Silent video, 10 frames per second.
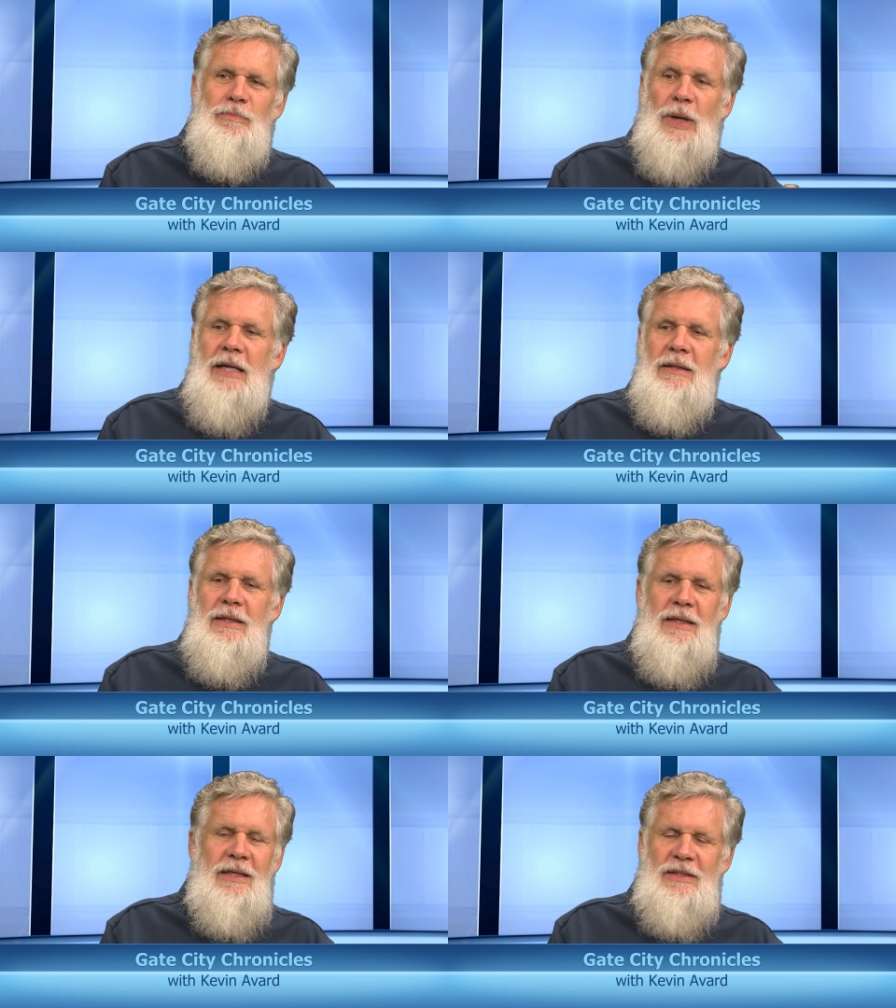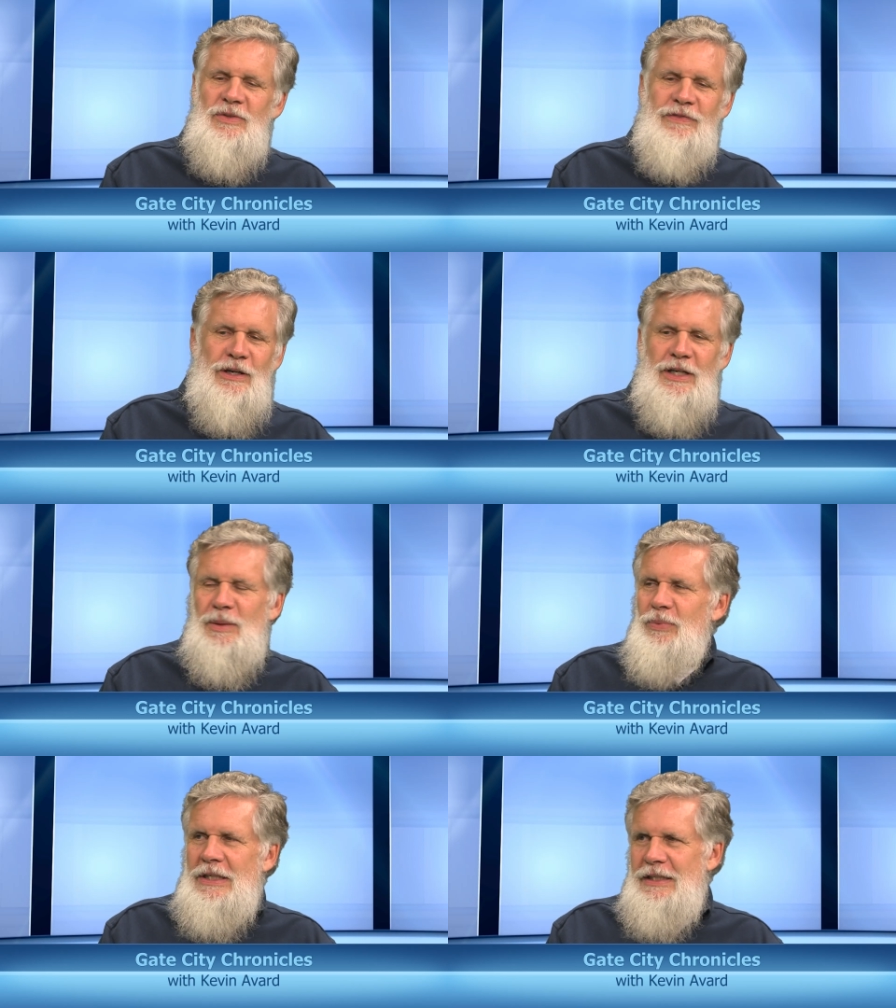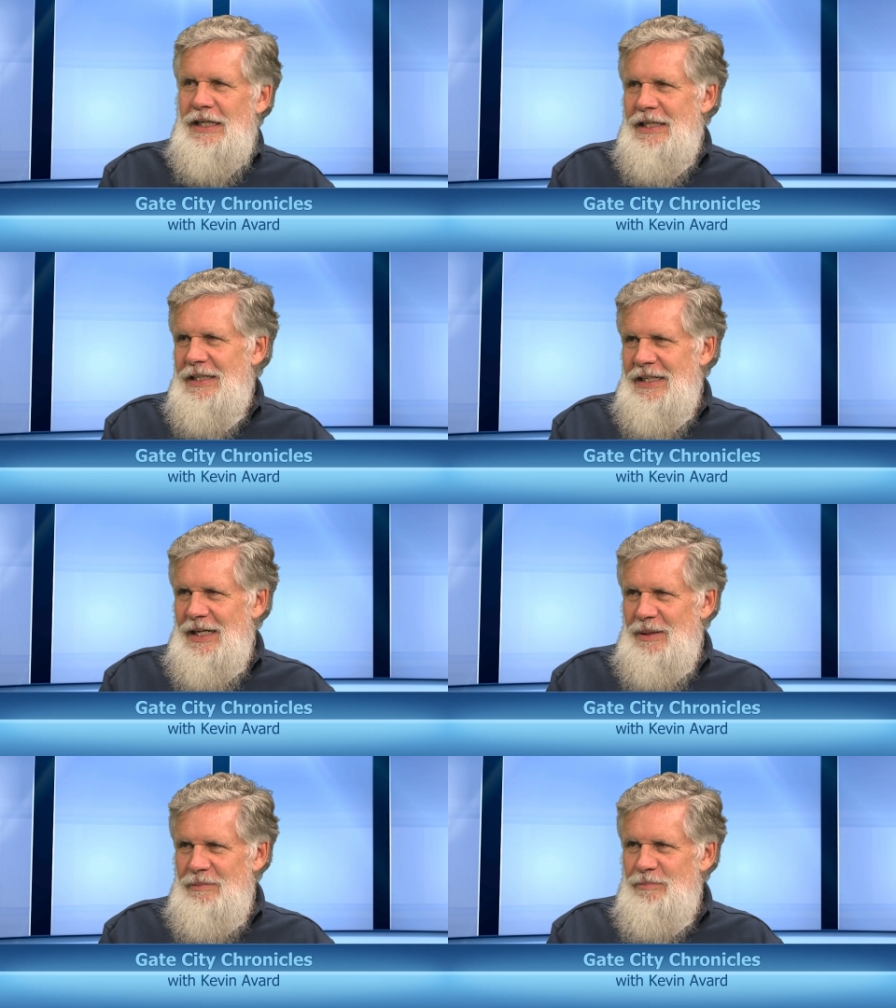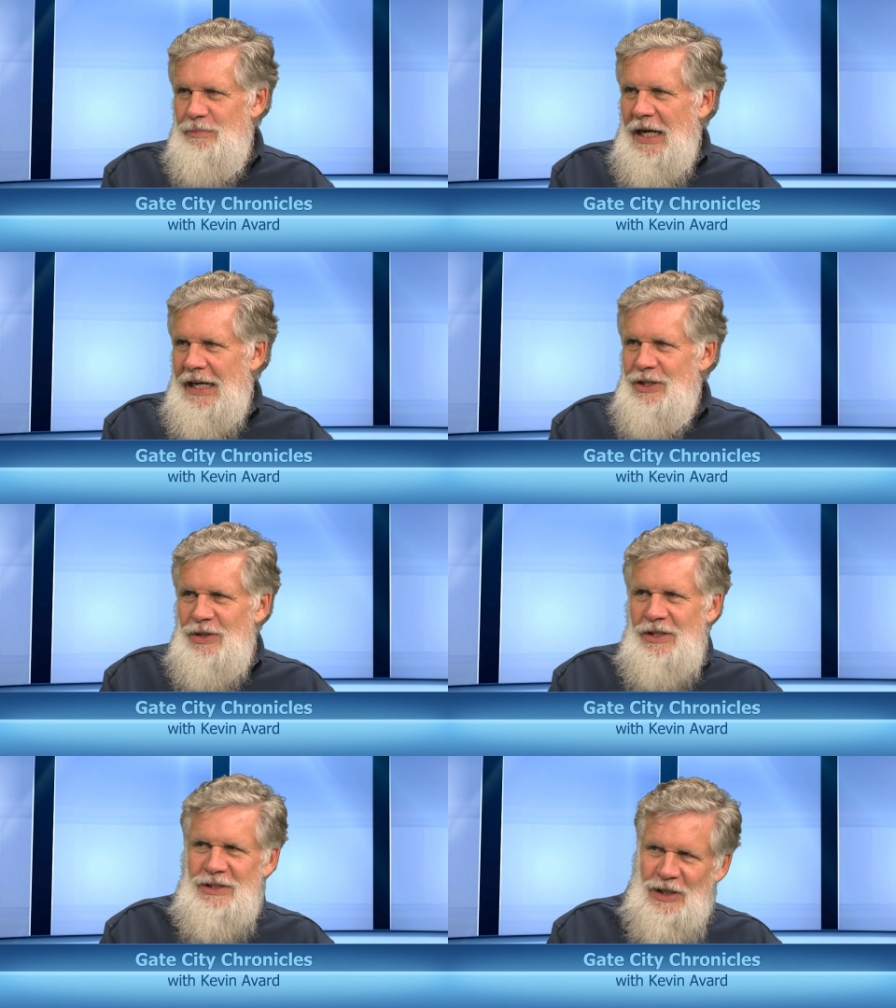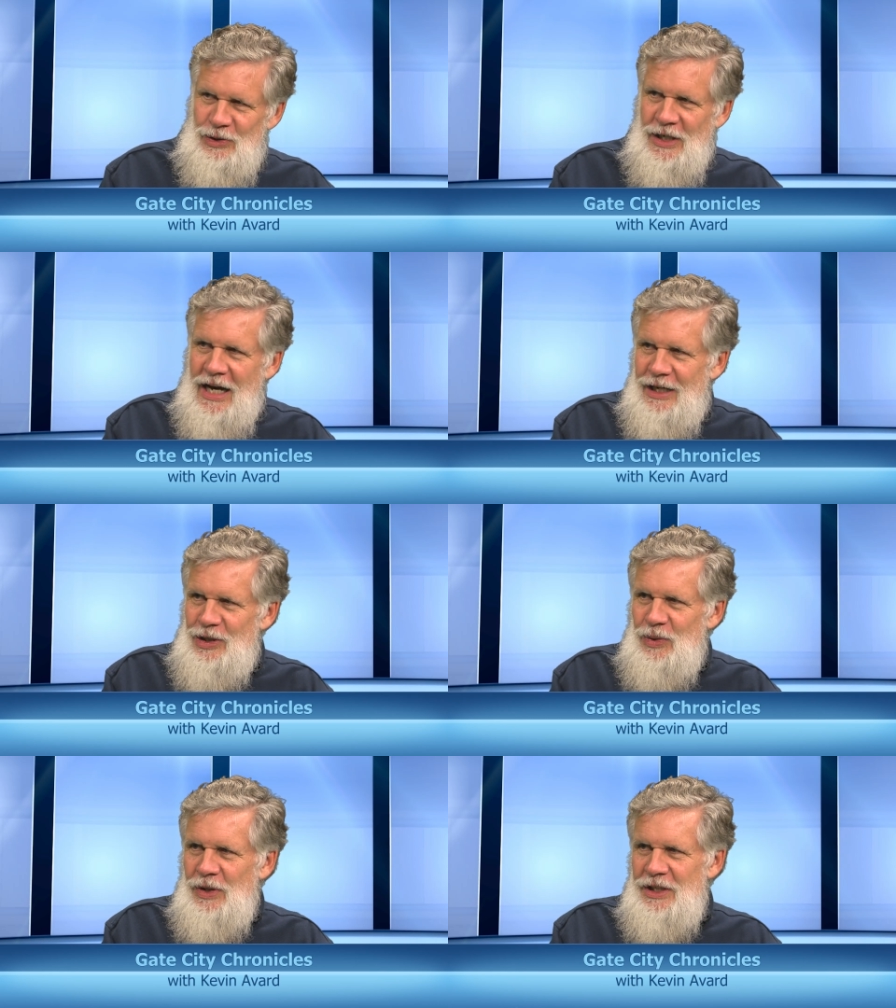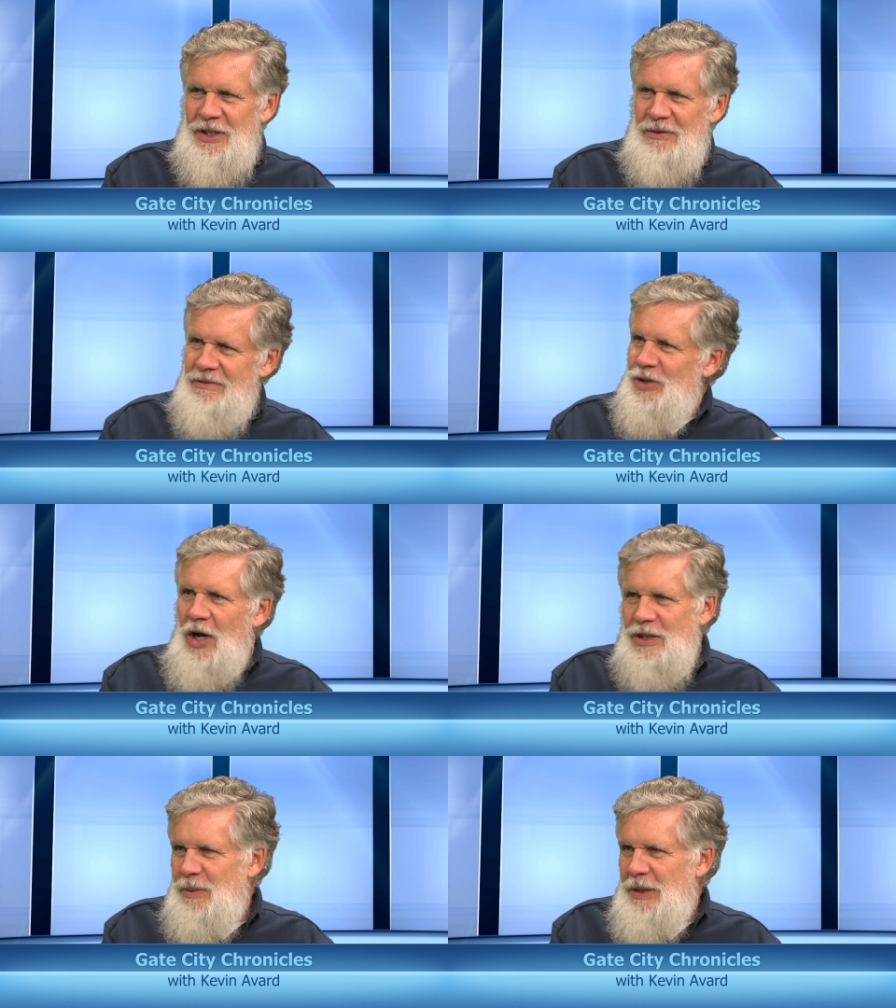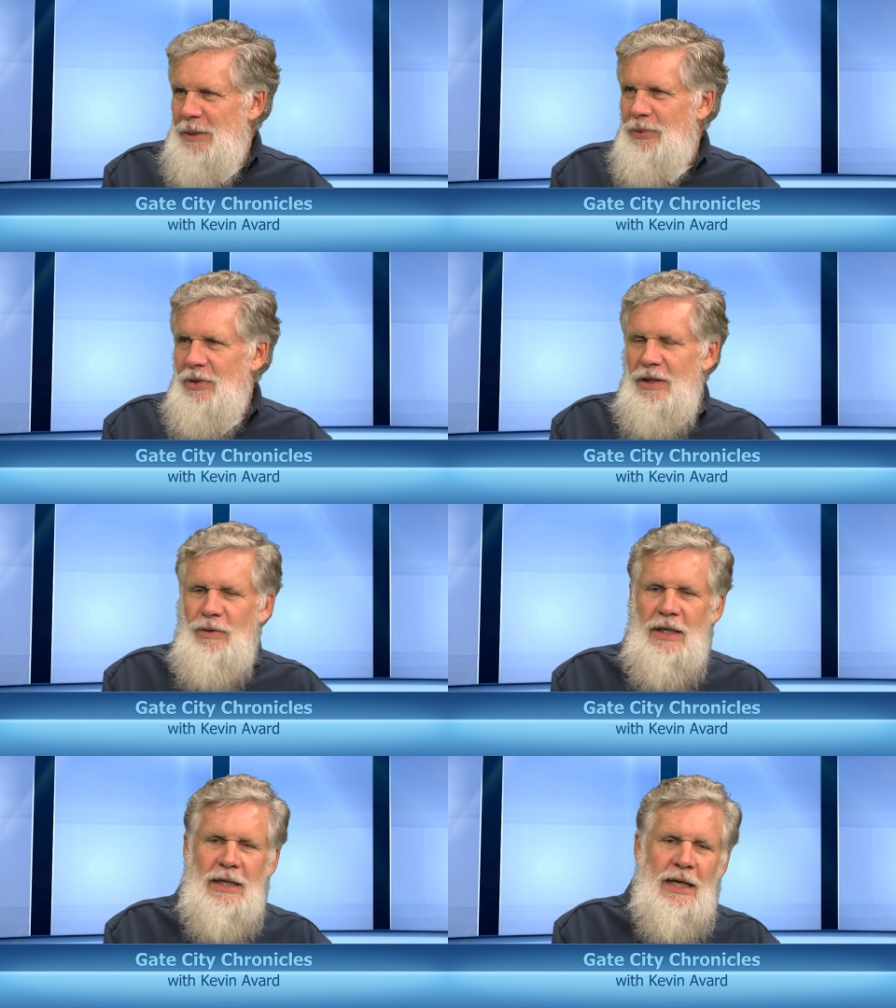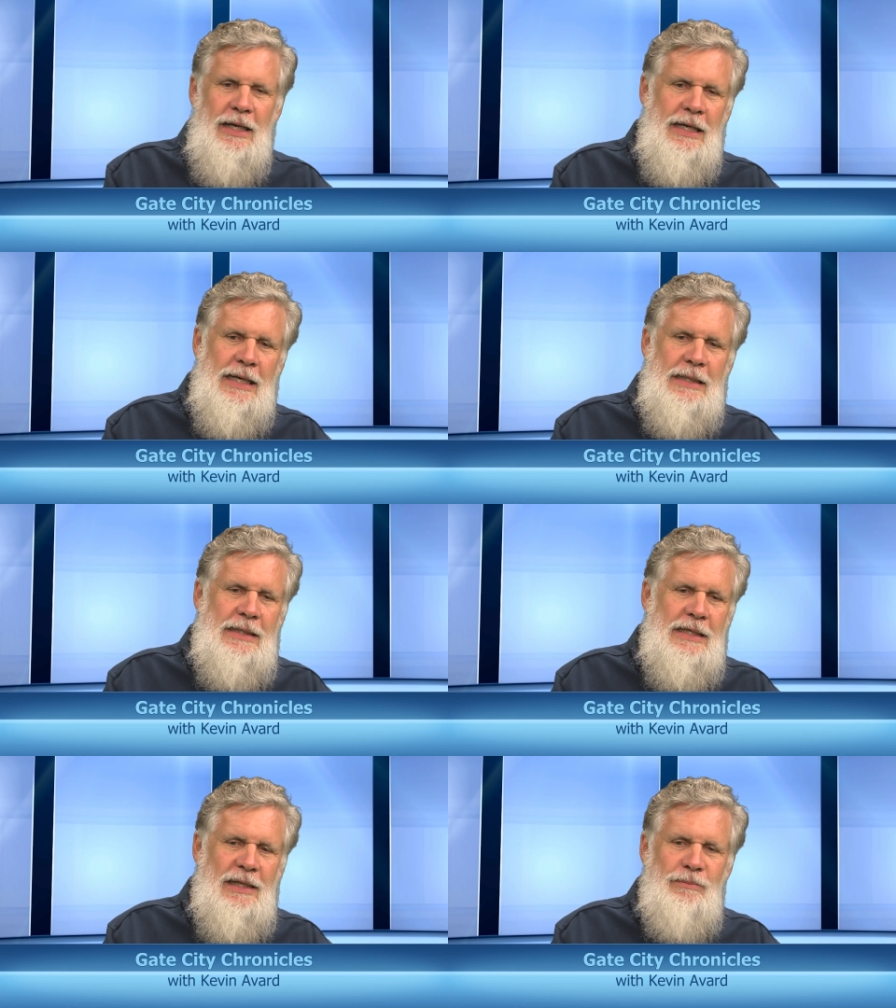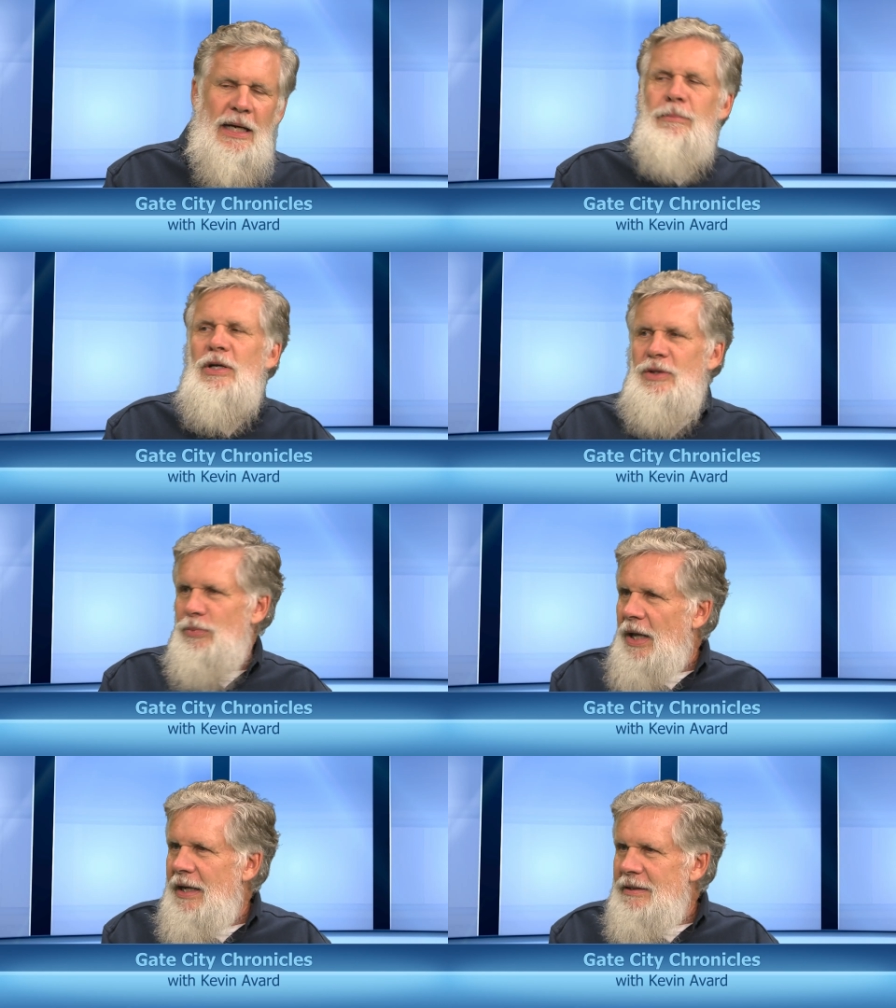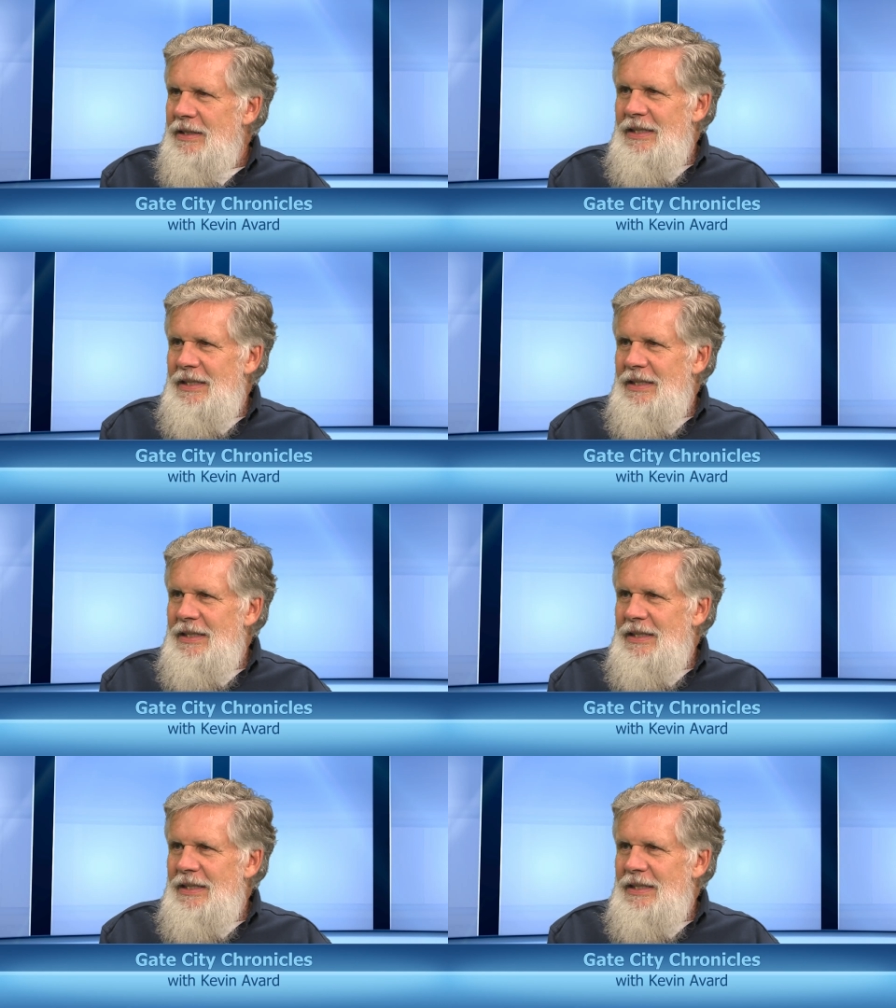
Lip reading: But it's a very complete kit, and you got a binder. It tells you how to do it, and you talk to people and whatnot. And I built the plane.